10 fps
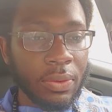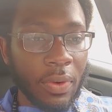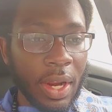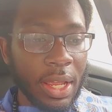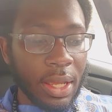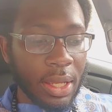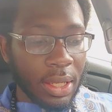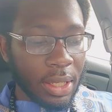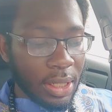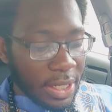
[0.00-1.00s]
Right?
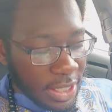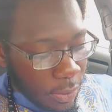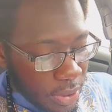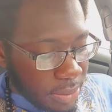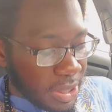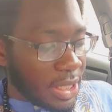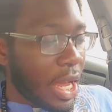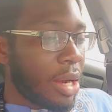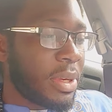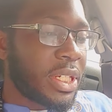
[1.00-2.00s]
Let's get Wisdom of
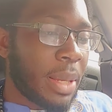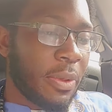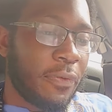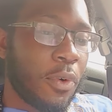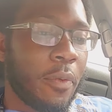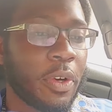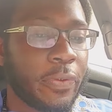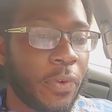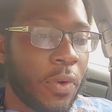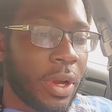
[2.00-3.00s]
Solomon chapter 4 and verse
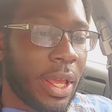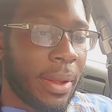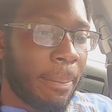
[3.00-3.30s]
4 on that.